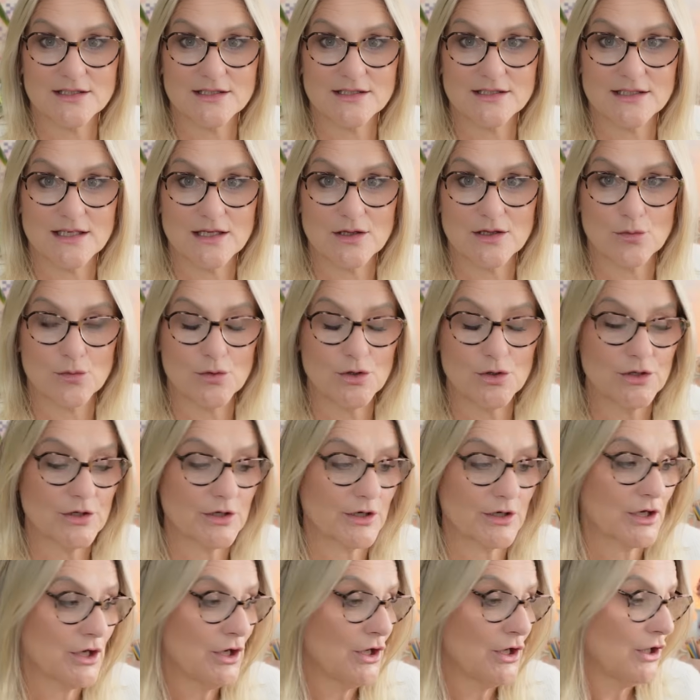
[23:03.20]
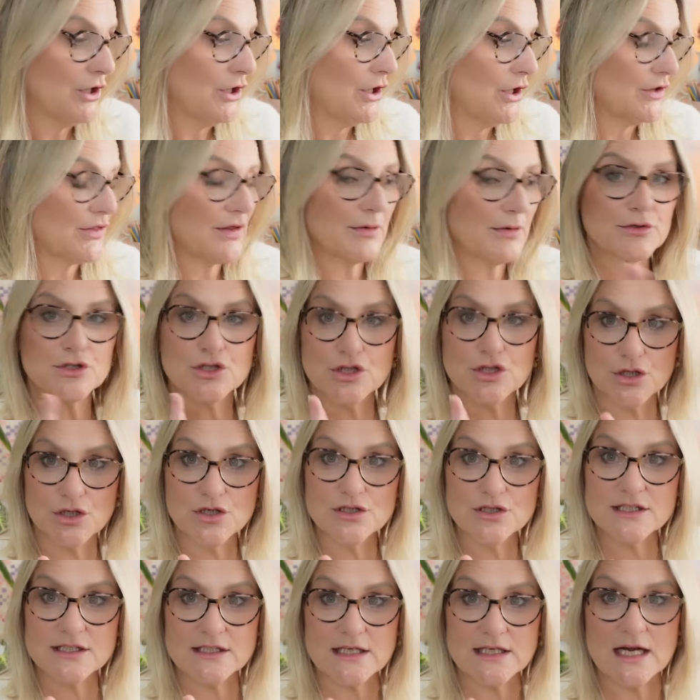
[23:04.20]
to see the work. There were
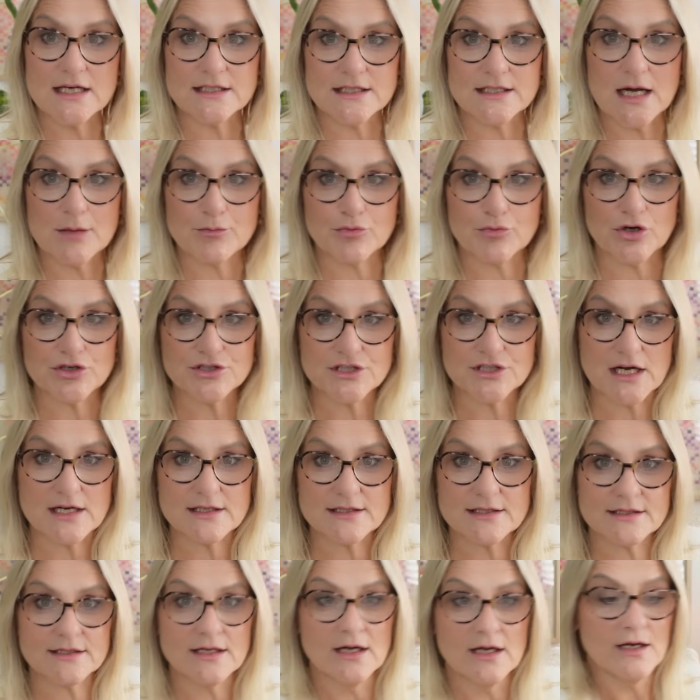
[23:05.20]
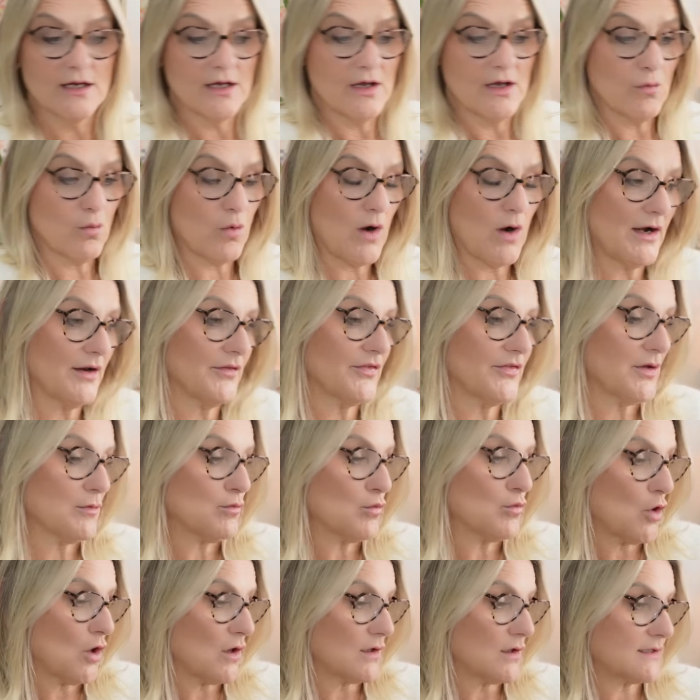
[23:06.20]
two standout projects. One of
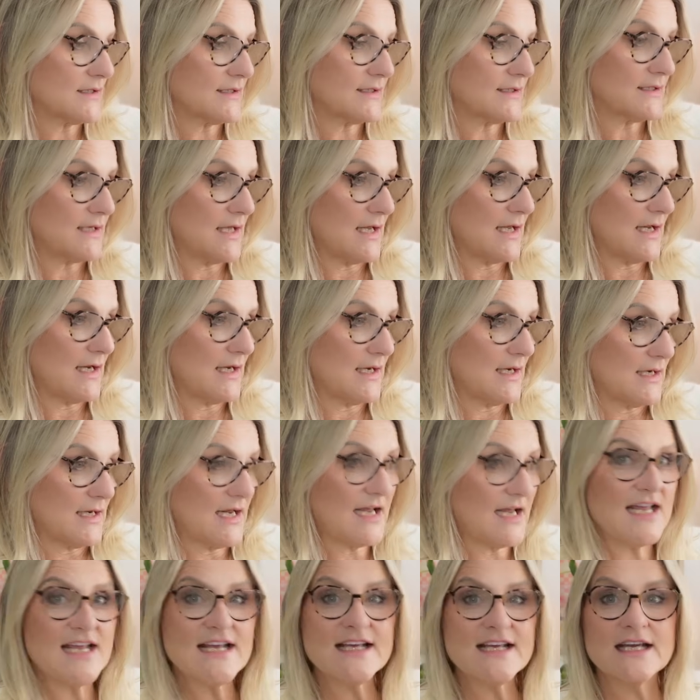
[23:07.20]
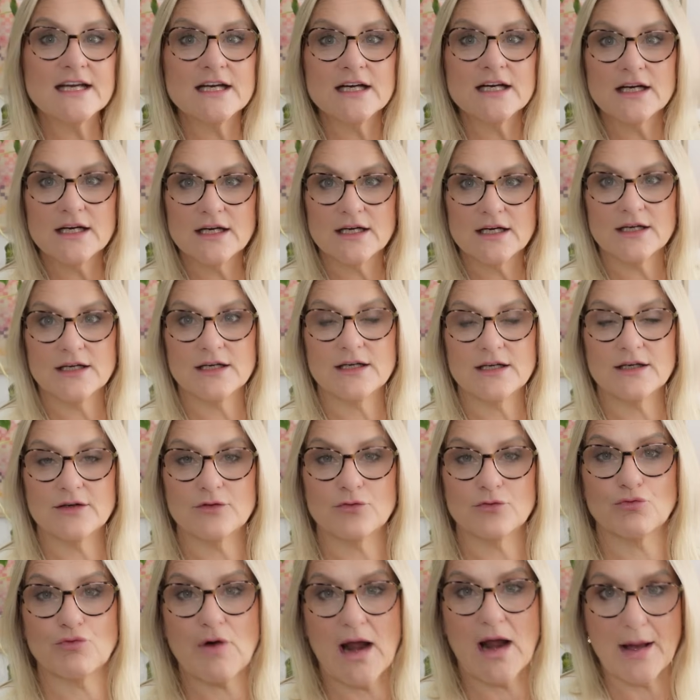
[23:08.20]
them was the Hig
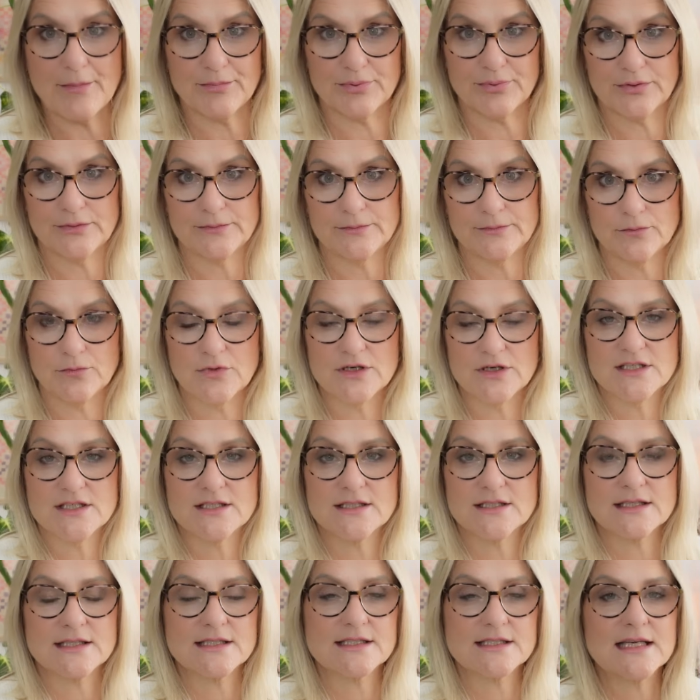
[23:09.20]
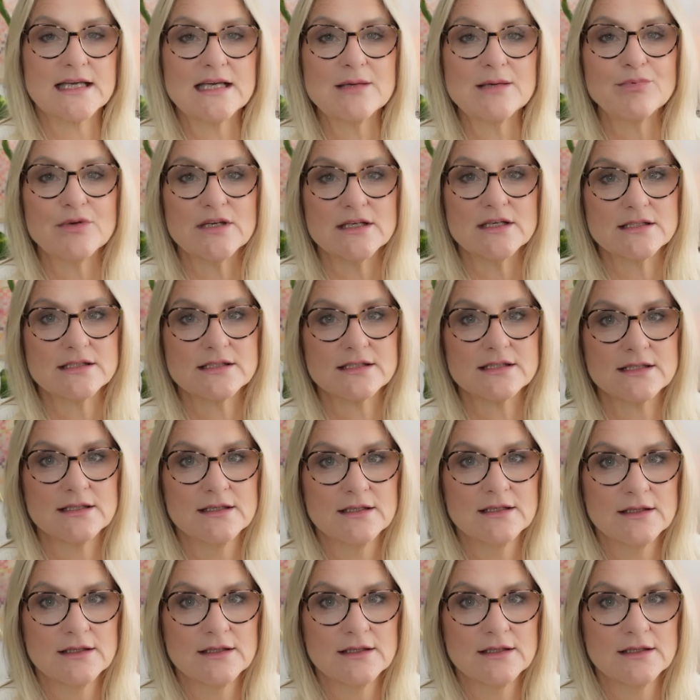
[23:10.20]
wrap, which is a skipies